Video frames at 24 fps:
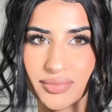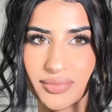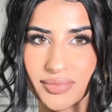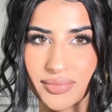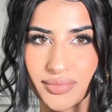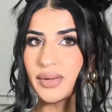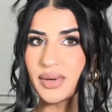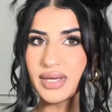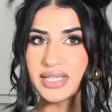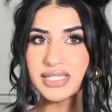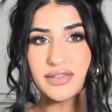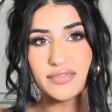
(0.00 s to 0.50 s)

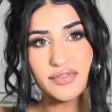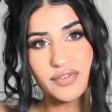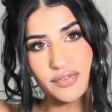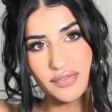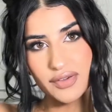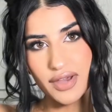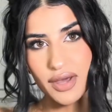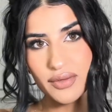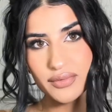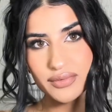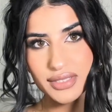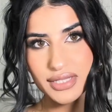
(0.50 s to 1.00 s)
Anyways, if you
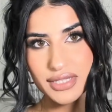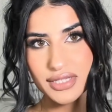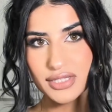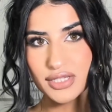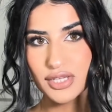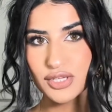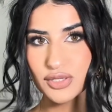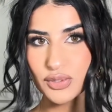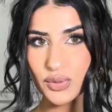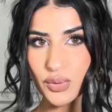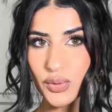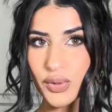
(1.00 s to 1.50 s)
found this
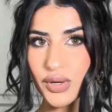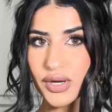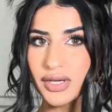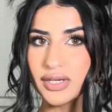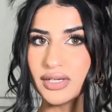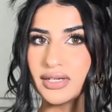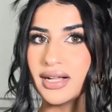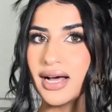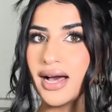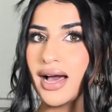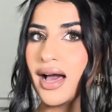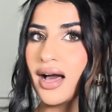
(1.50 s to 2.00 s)

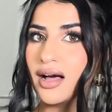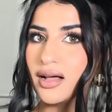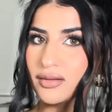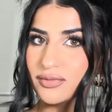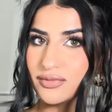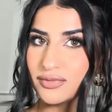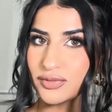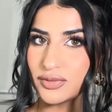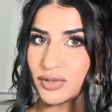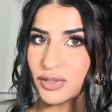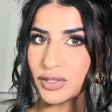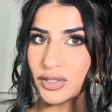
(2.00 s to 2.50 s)
tutorial
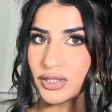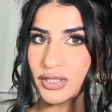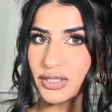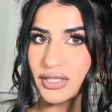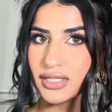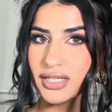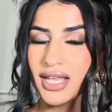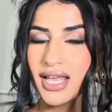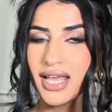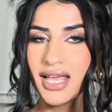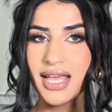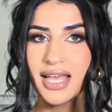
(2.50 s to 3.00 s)
helpful,
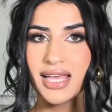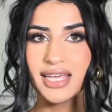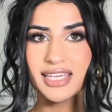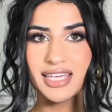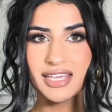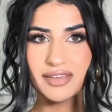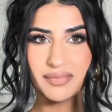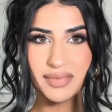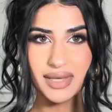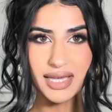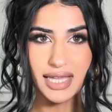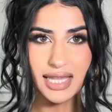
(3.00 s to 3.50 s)
give
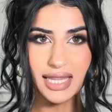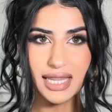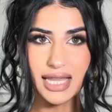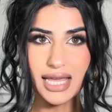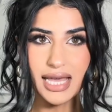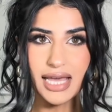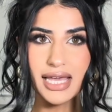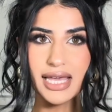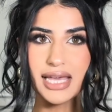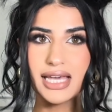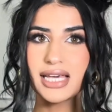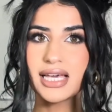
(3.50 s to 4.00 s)
me a
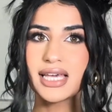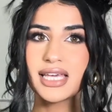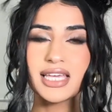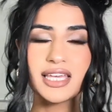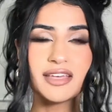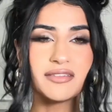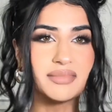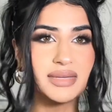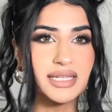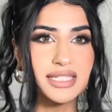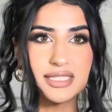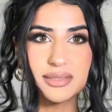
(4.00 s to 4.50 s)
like, give
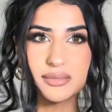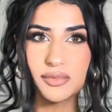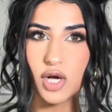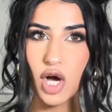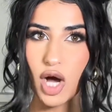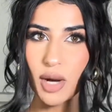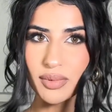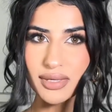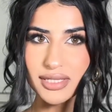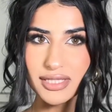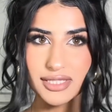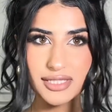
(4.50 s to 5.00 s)
me some
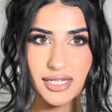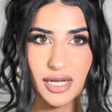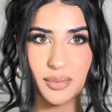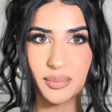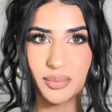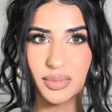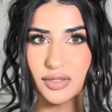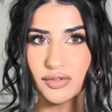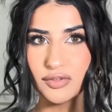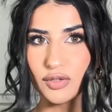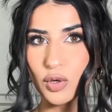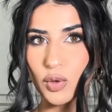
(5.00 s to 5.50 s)
comments down
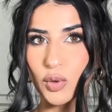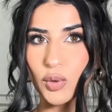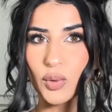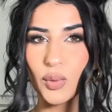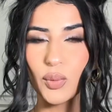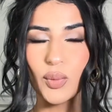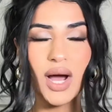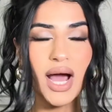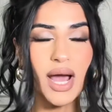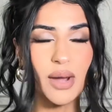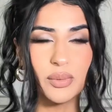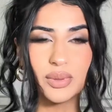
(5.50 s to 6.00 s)
below.
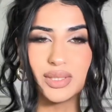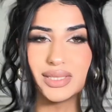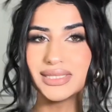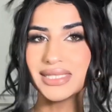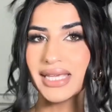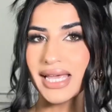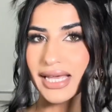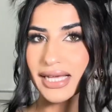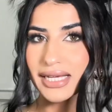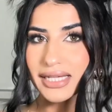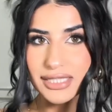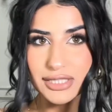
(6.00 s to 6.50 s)
I will
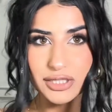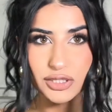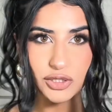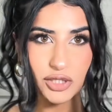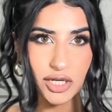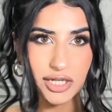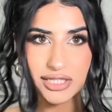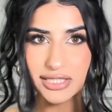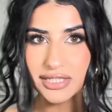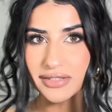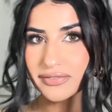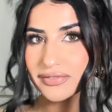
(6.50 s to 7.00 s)
take
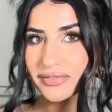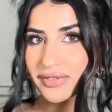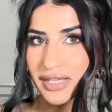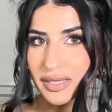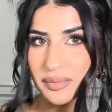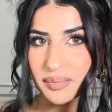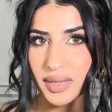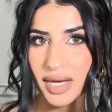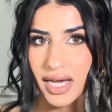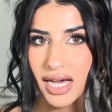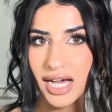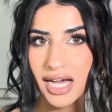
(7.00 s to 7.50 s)
constructive
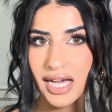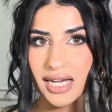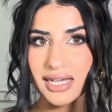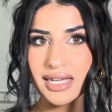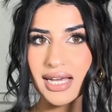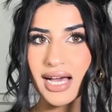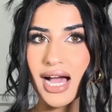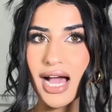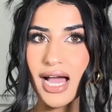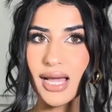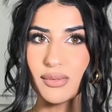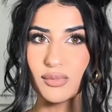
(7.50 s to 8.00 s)
feedback.
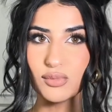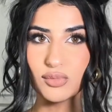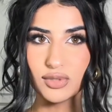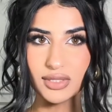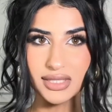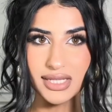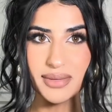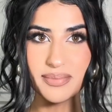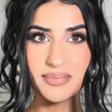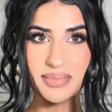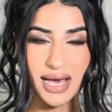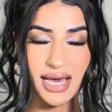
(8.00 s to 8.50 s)
I'm really
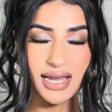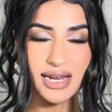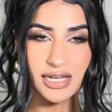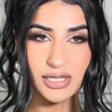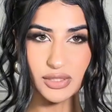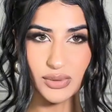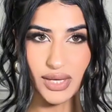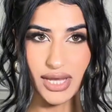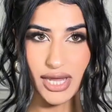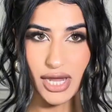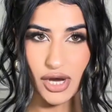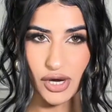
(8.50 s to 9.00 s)
bad at
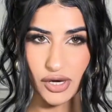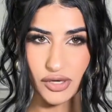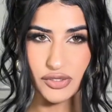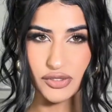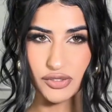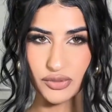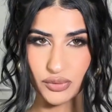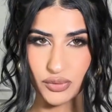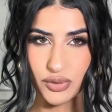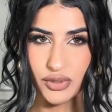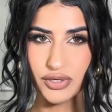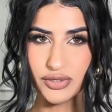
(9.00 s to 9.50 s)
doing hair
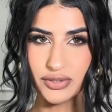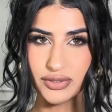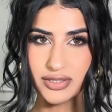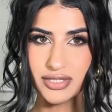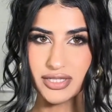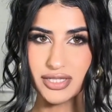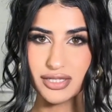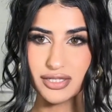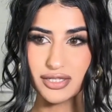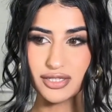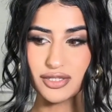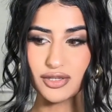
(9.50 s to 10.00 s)
tutorials,
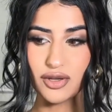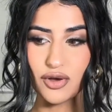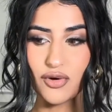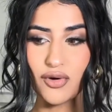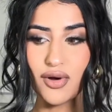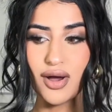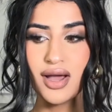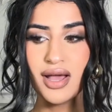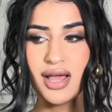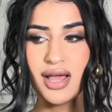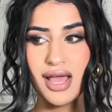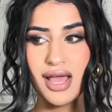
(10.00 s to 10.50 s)
so
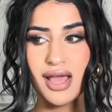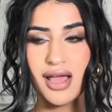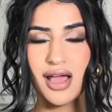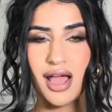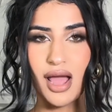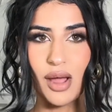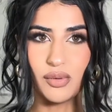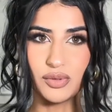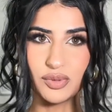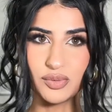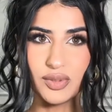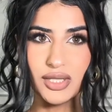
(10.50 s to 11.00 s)
I
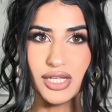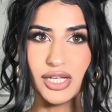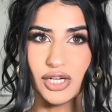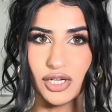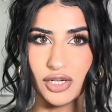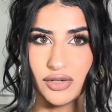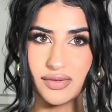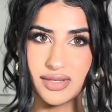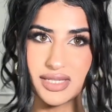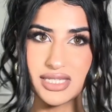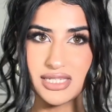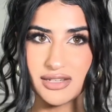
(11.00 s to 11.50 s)
was really
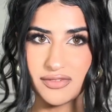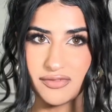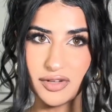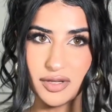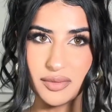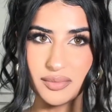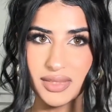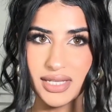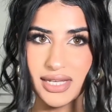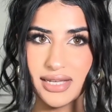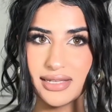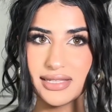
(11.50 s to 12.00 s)
nervous to film
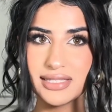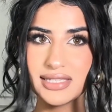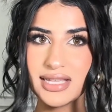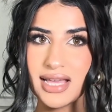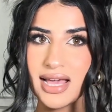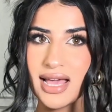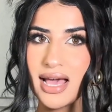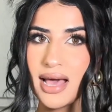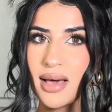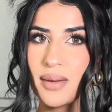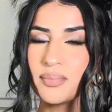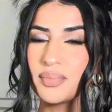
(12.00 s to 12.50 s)
this,
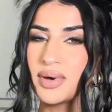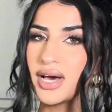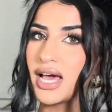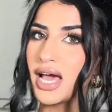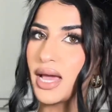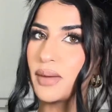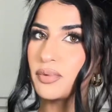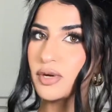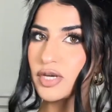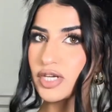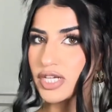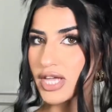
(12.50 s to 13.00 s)
but I
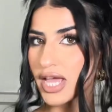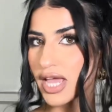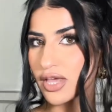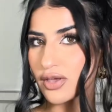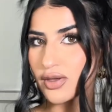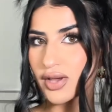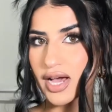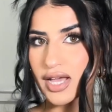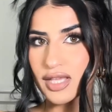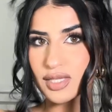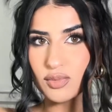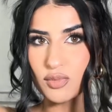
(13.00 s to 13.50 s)
appreciate you
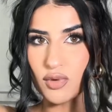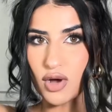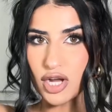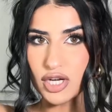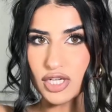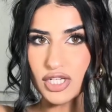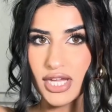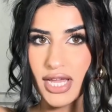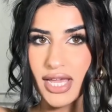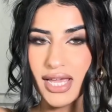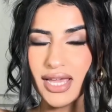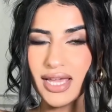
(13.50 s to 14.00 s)
guys
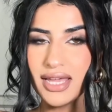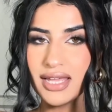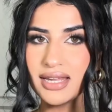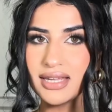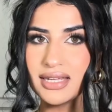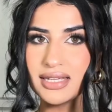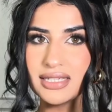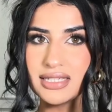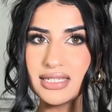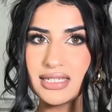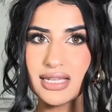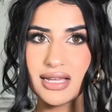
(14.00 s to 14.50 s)
watching,
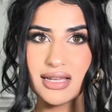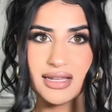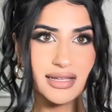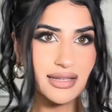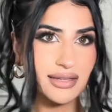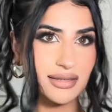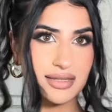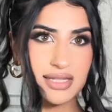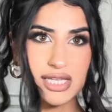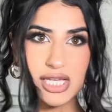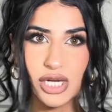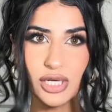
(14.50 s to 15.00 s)
and
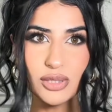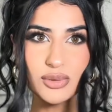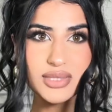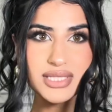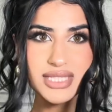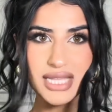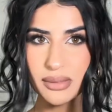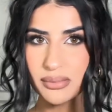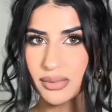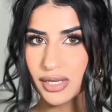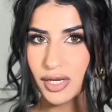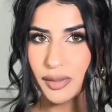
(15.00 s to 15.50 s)
you know,
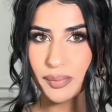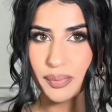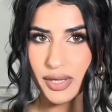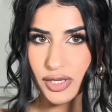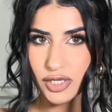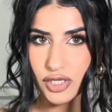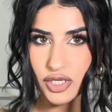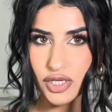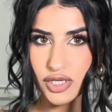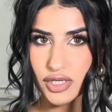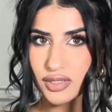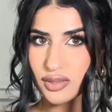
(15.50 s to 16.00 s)
send me your
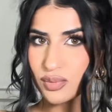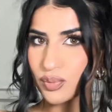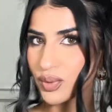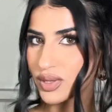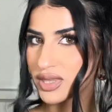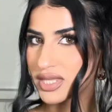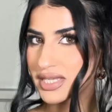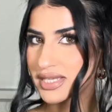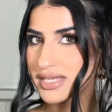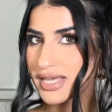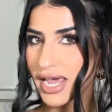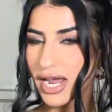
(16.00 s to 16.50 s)
pictures with
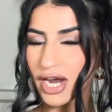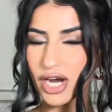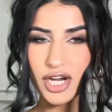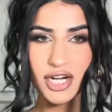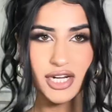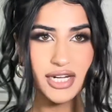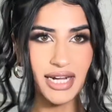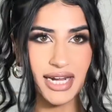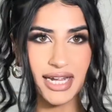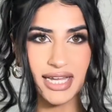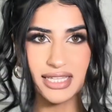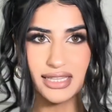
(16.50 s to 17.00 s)
this
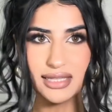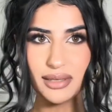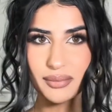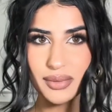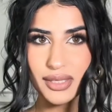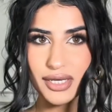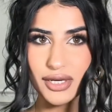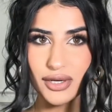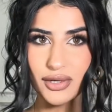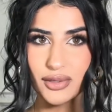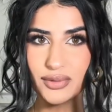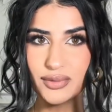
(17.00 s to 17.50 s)
hair and let me
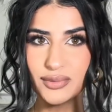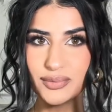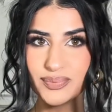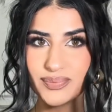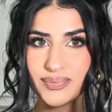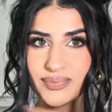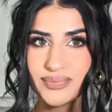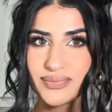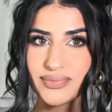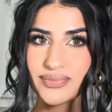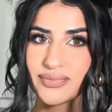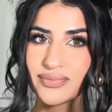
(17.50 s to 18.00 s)
know
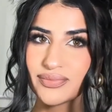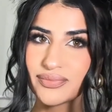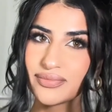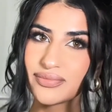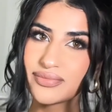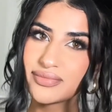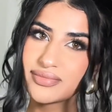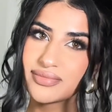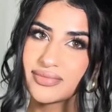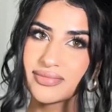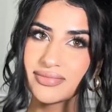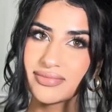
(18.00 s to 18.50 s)

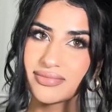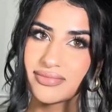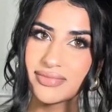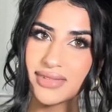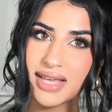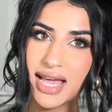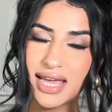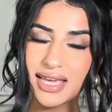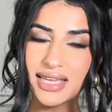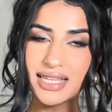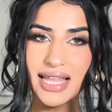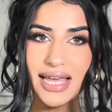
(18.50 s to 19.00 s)

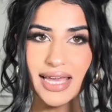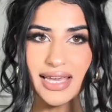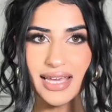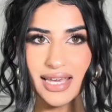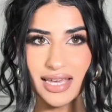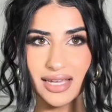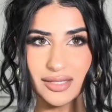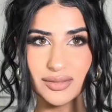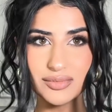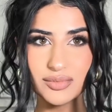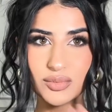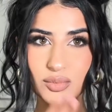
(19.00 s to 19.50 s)
how you like
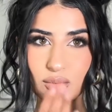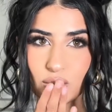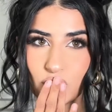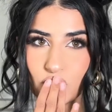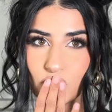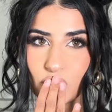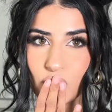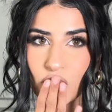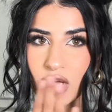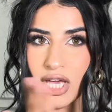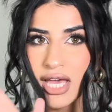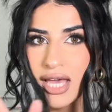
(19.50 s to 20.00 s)
it.
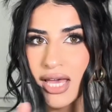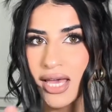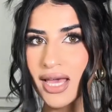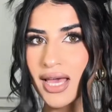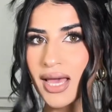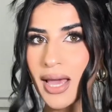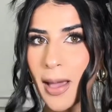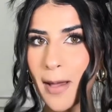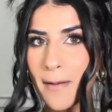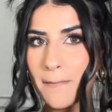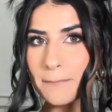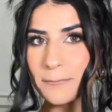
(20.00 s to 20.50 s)

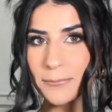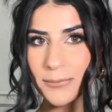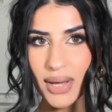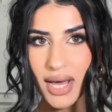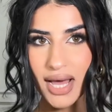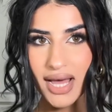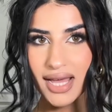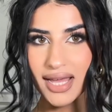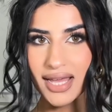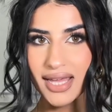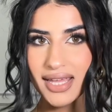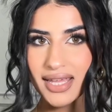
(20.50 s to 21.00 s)

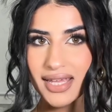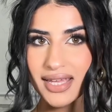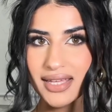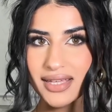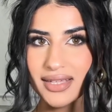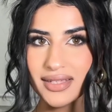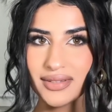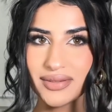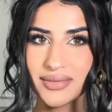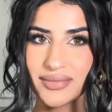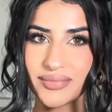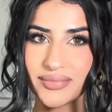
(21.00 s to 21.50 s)
Bye.